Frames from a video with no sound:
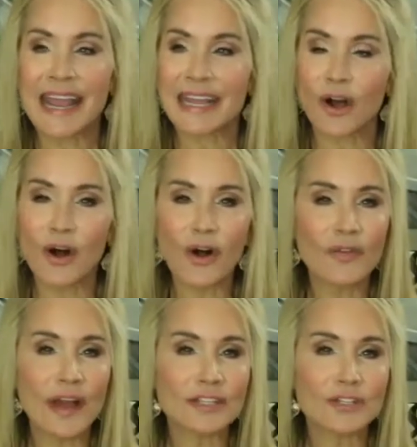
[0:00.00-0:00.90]
and all
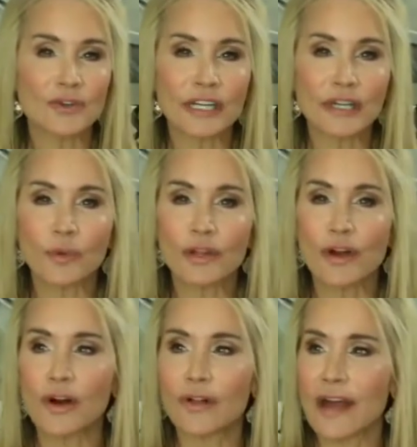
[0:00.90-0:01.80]
that journey with
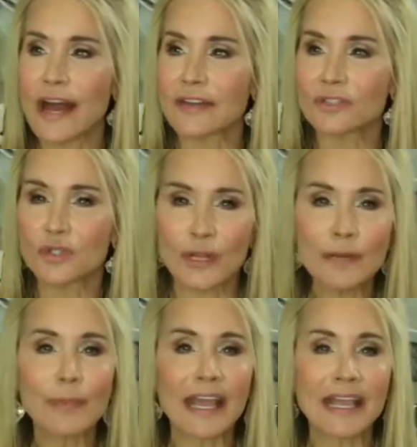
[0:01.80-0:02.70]
all that
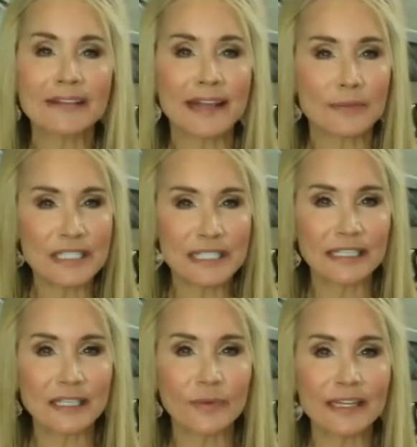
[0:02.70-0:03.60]
joint pain that I was
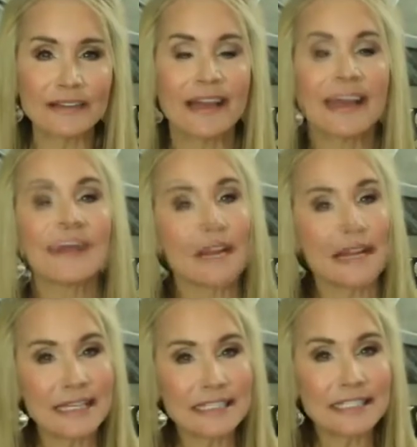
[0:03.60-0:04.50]
dealing with, that I
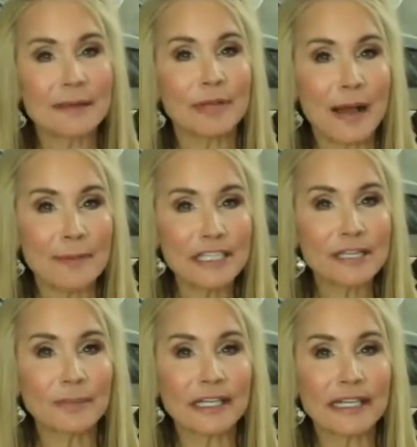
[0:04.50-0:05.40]
ended up coming
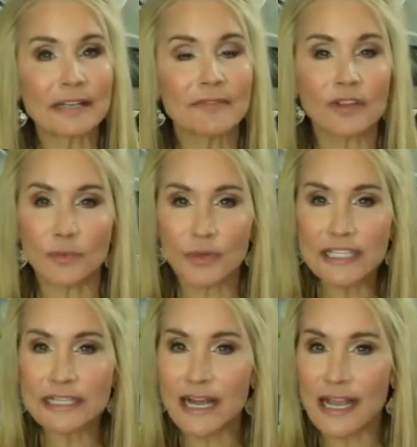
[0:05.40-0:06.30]
to believe that the
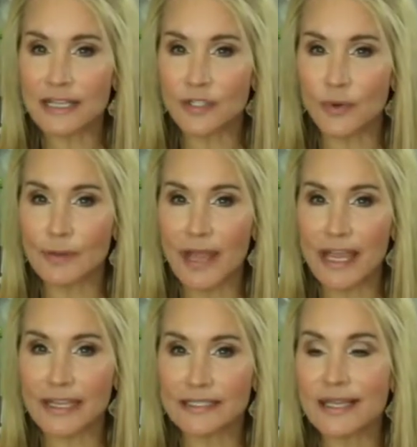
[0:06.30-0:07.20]
reason I had joint
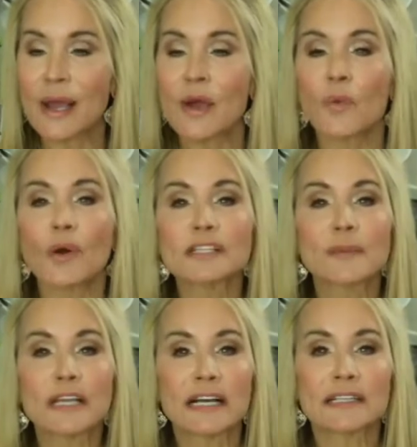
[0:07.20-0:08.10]
pains was
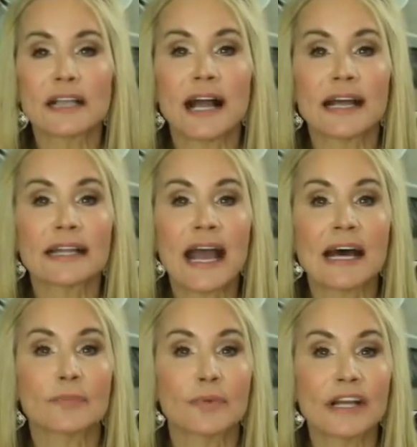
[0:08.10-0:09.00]
because I had
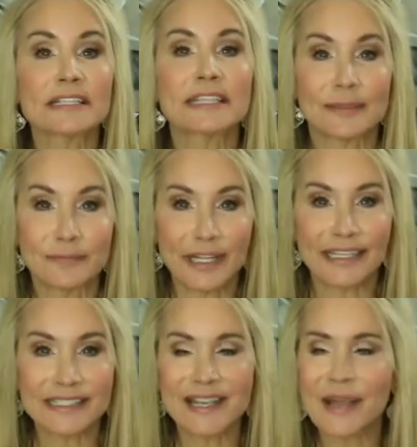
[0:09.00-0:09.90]
had breast
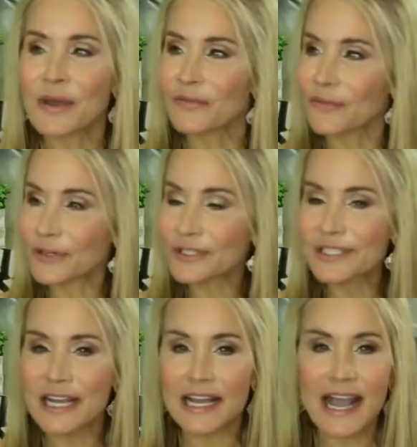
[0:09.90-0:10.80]
implants.
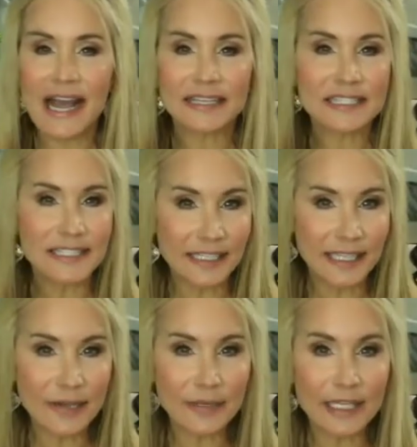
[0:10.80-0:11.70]
First, I had
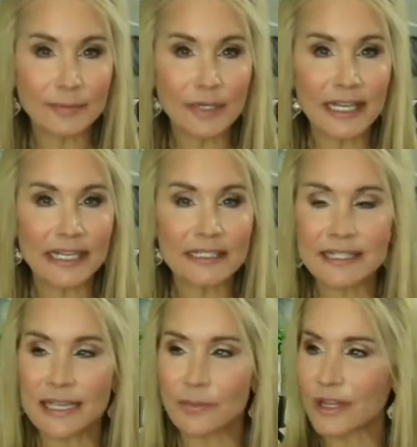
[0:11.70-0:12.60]
silicone
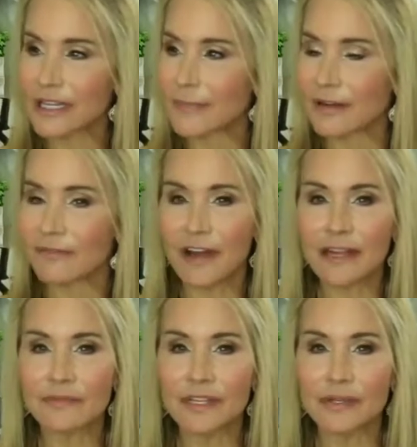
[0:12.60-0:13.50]
implants, and within about
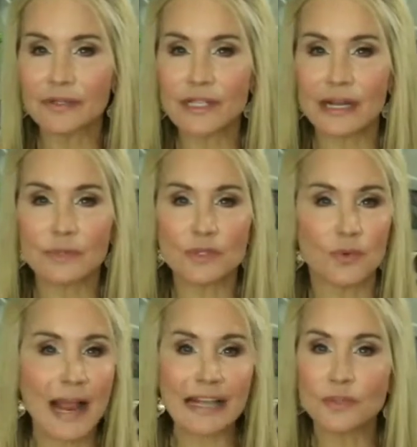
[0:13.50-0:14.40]
5 years, I was
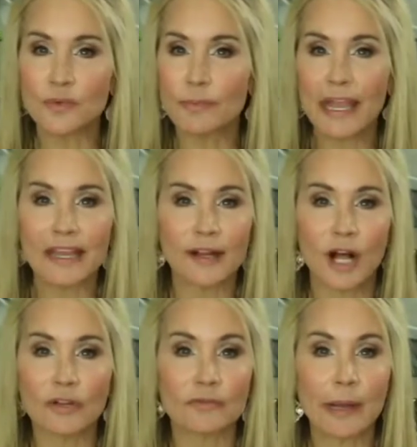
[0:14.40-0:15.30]
racked with pain
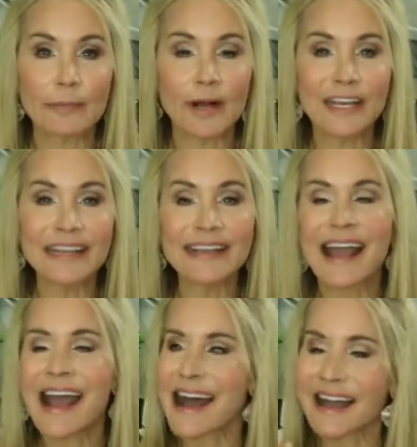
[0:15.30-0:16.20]
all over my body.
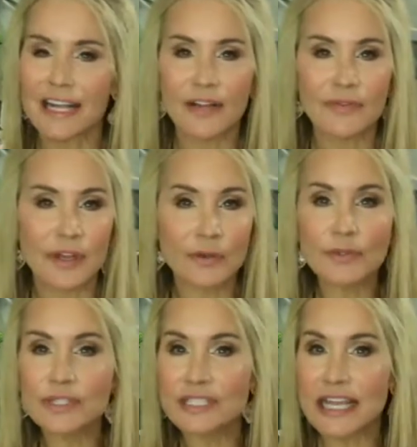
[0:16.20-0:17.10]
I got
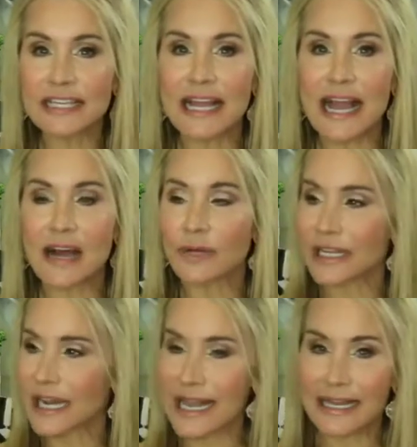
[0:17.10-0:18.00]
those taken out
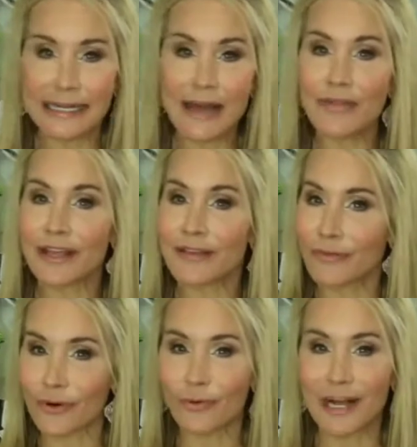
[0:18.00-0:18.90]
and I had nothing
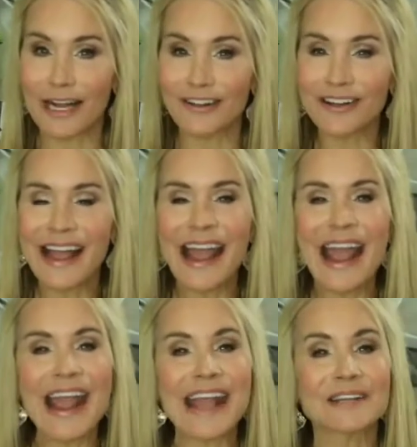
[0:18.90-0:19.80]
for a while,
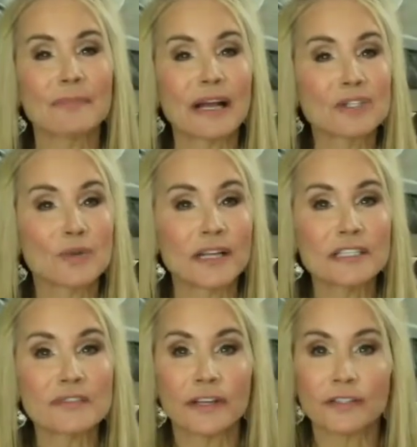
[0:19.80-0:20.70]
and my
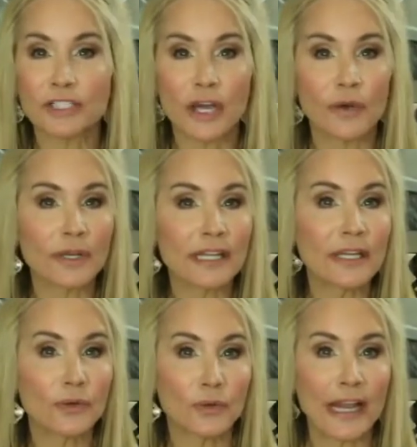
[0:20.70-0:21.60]
joints felt totally
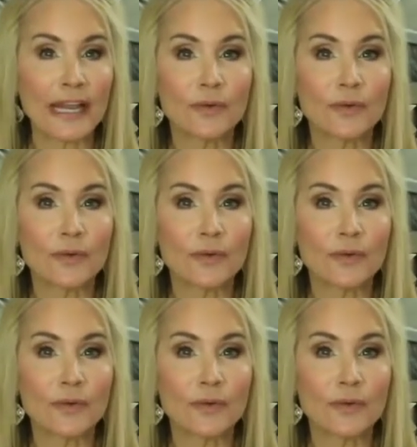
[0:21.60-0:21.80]
great.